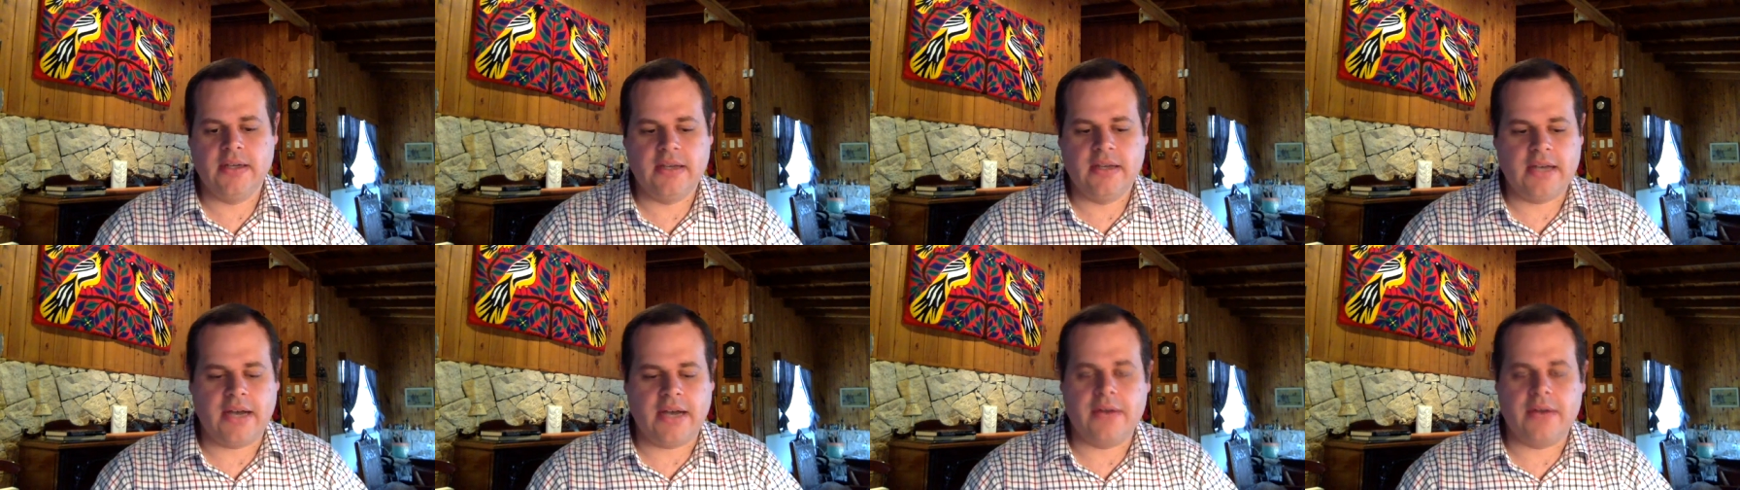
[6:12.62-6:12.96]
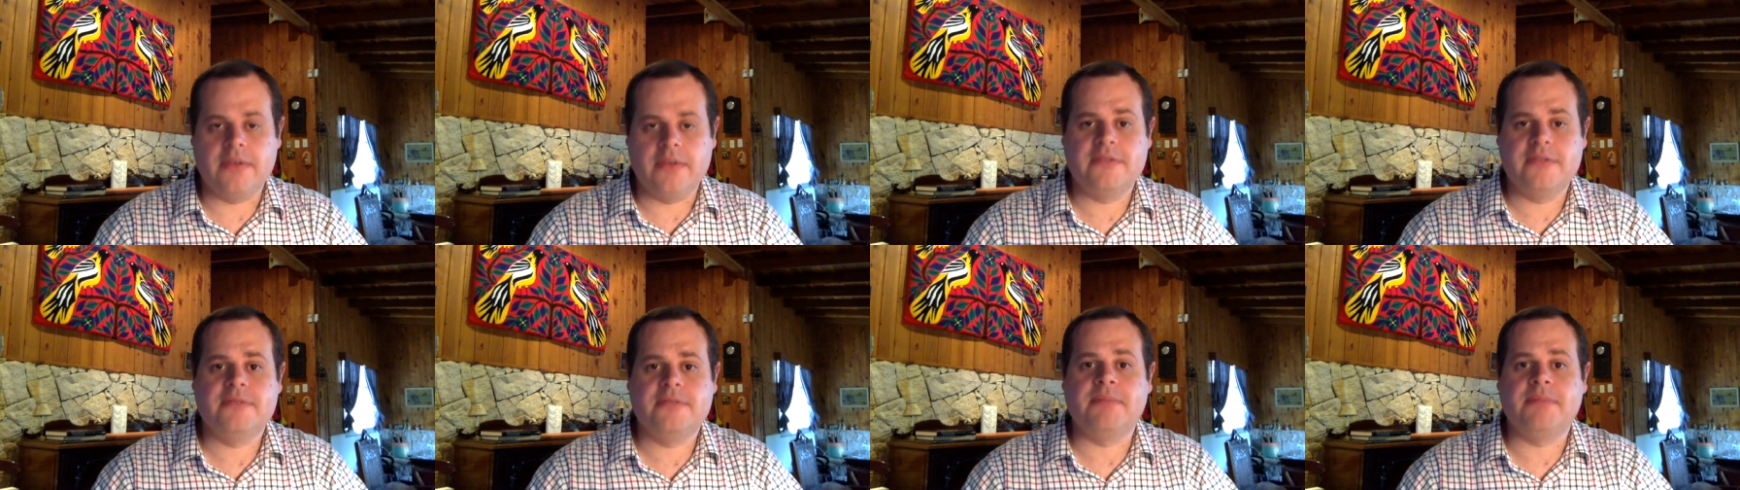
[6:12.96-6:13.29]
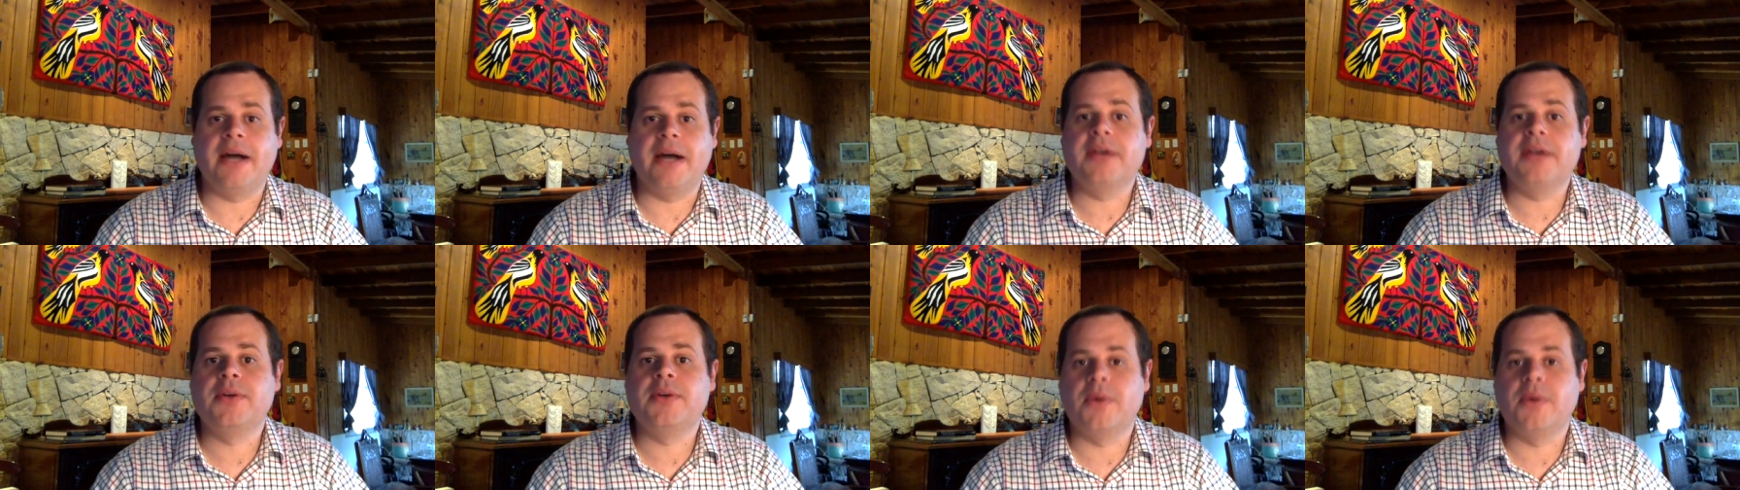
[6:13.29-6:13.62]
out of
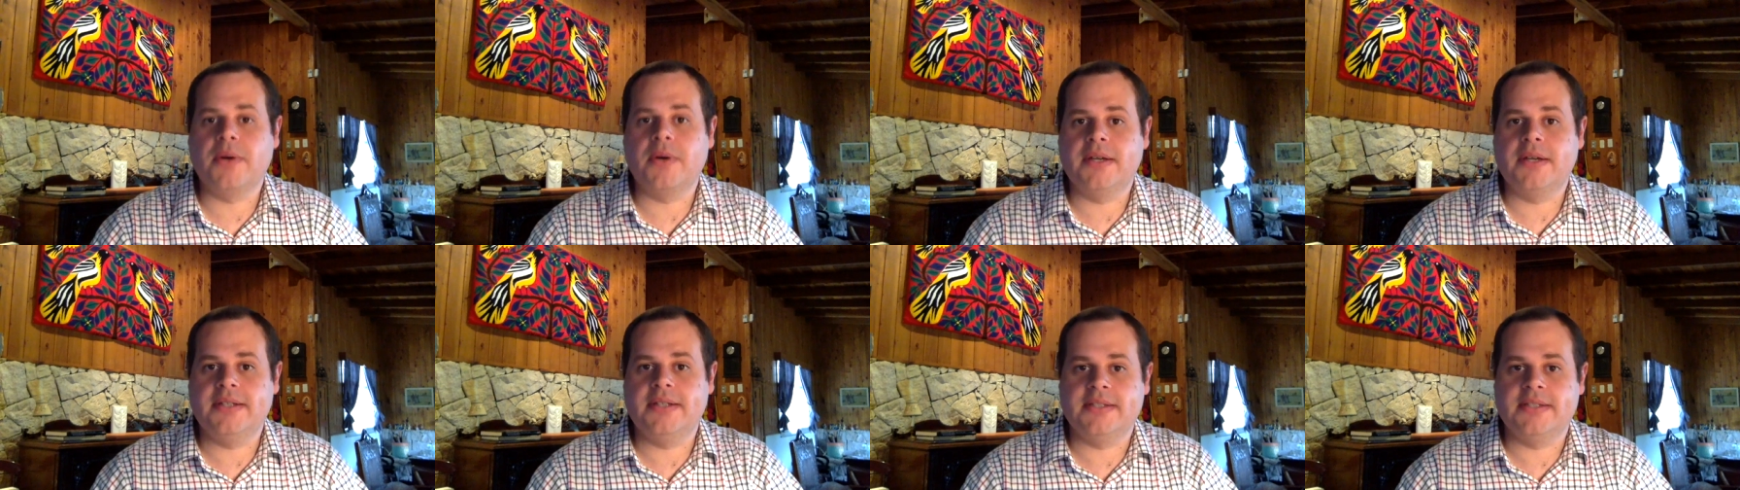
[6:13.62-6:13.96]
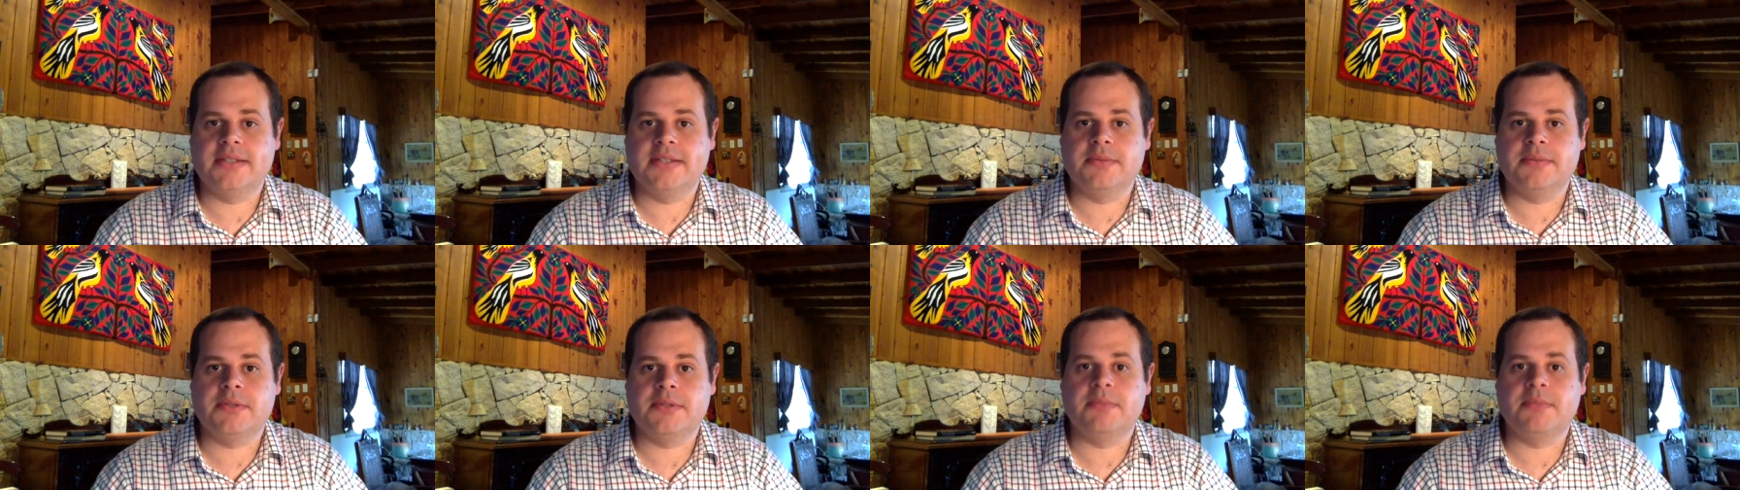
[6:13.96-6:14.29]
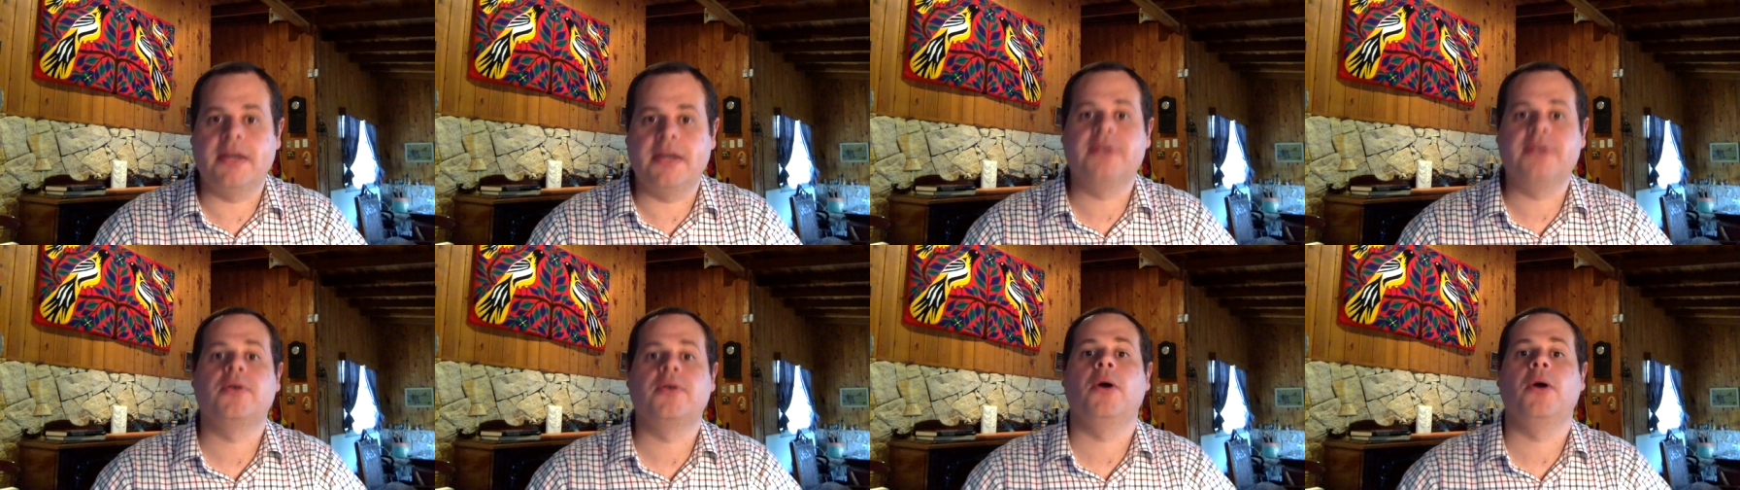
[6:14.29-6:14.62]
microorganisms,
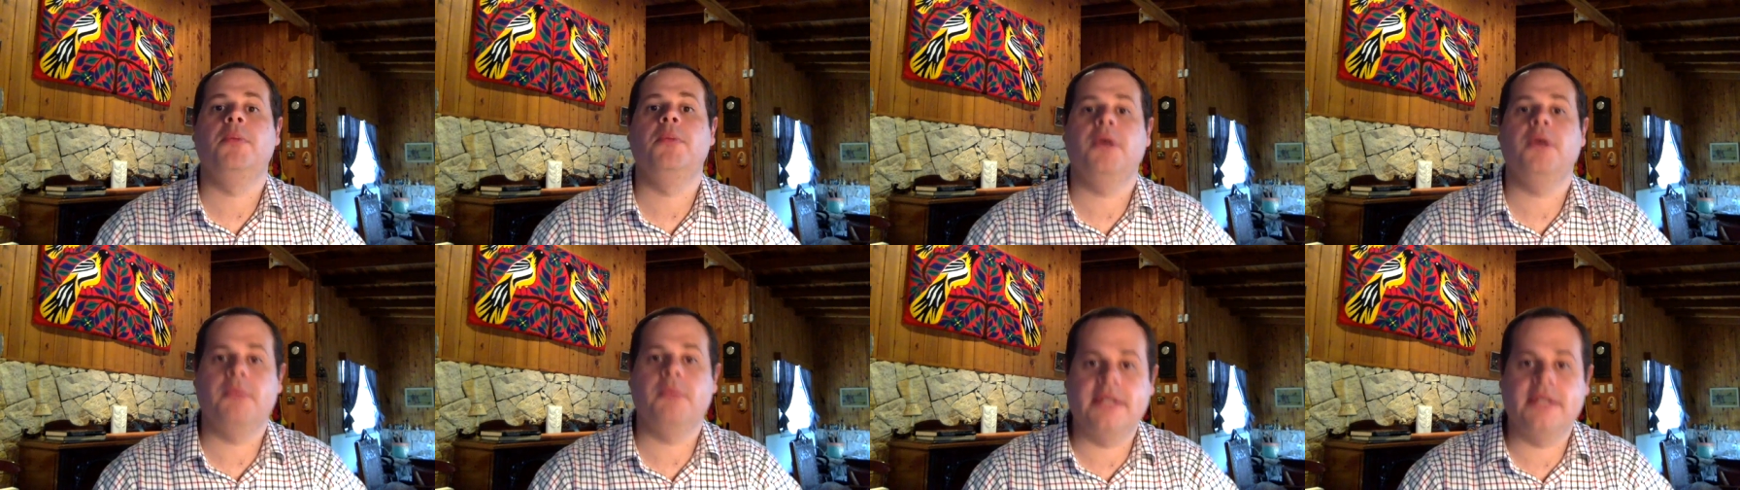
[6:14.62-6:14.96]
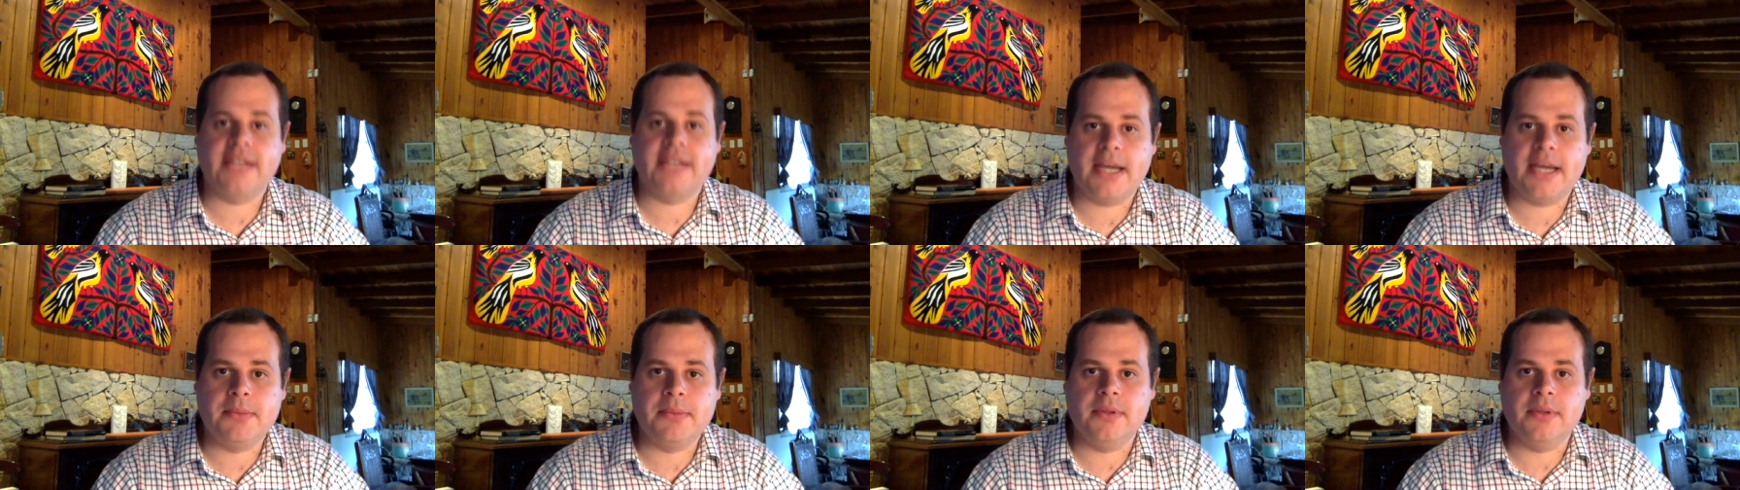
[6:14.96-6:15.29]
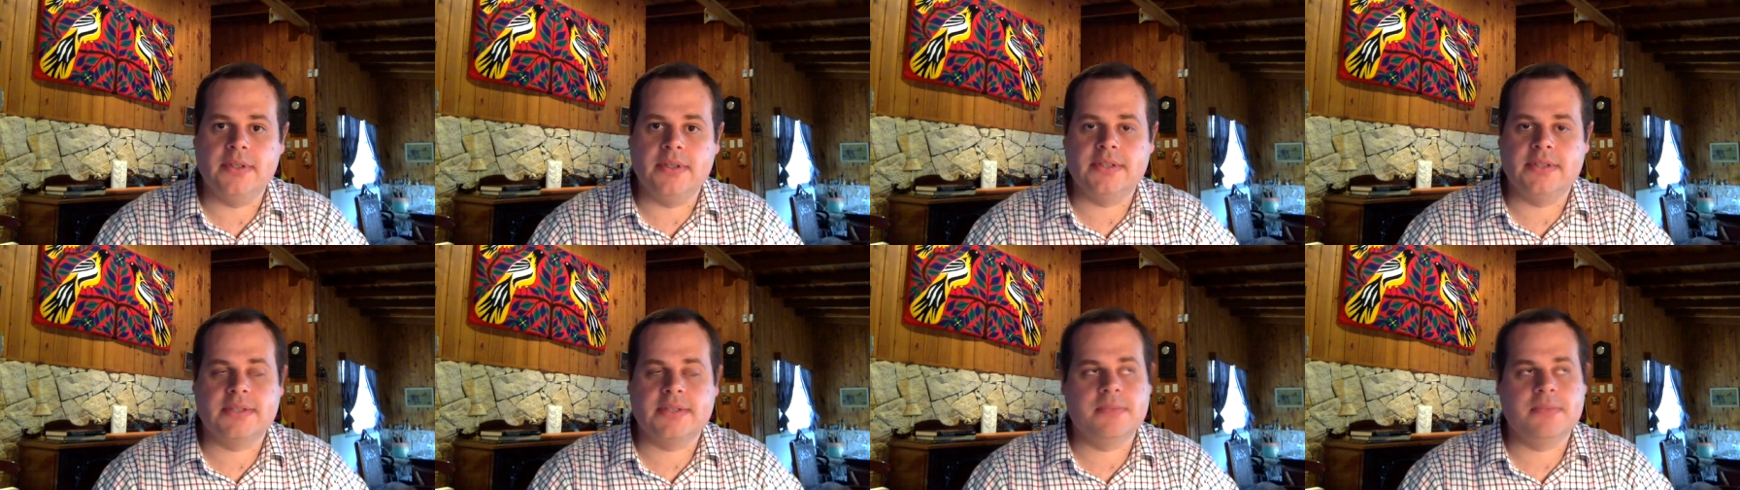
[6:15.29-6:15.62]
microbial
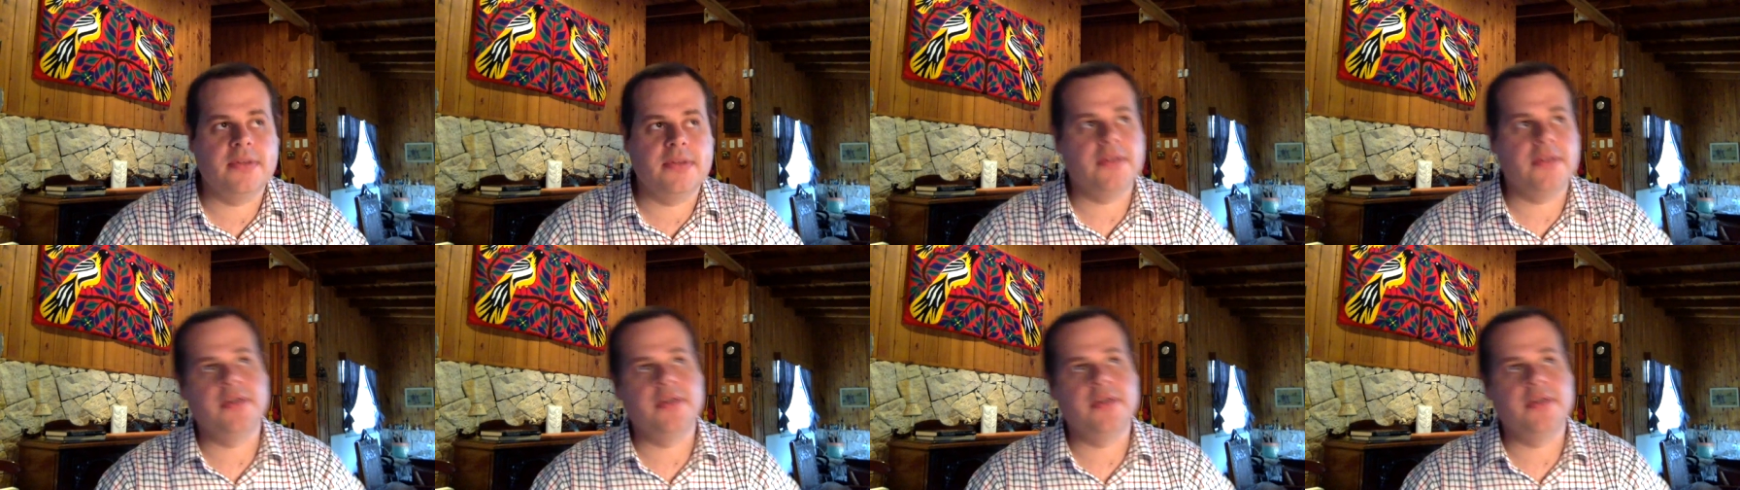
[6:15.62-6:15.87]
metabolism.